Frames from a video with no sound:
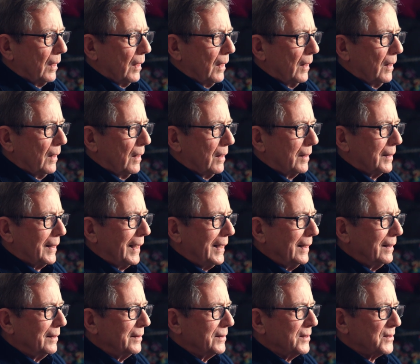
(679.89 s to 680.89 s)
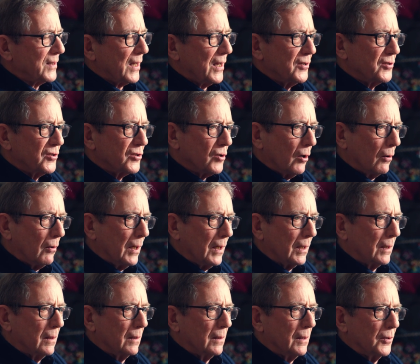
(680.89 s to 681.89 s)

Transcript: uh, England is a historic